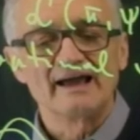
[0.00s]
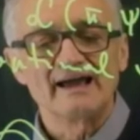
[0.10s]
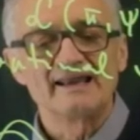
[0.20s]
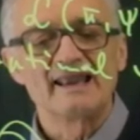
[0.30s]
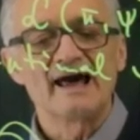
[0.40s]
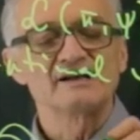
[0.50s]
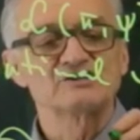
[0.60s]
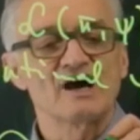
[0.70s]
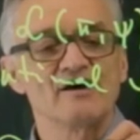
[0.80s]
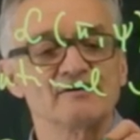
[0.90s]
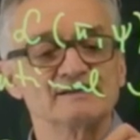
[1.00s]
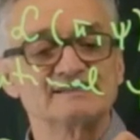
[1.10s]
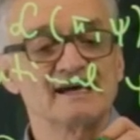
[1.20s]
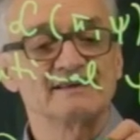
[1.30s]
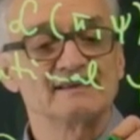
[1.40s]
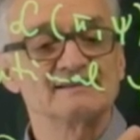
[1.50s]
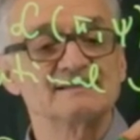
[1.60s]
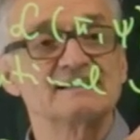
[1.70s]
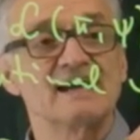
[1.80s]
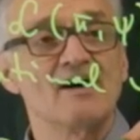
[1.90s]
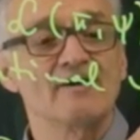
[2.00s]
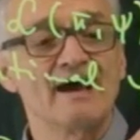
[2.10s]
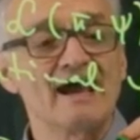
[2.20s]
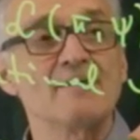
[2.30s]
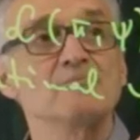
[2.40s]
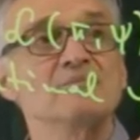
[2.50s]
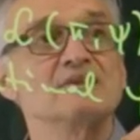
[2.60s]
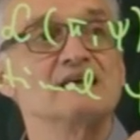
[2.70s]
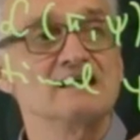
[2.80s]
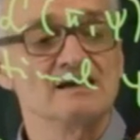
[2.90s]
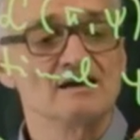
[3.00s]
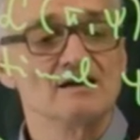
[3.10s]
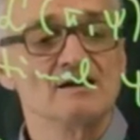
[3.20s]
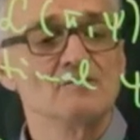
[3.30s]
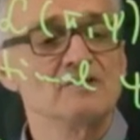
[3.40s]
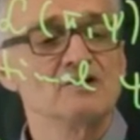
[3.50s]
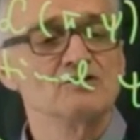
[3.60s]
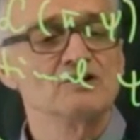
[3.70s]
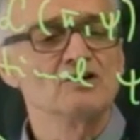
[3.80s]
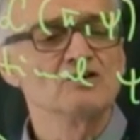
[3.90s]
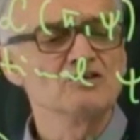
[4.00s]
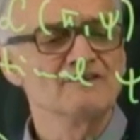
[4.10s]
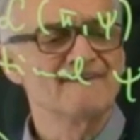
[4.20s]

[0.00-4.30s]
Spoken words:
enlarge our set. This is our MT mu nu,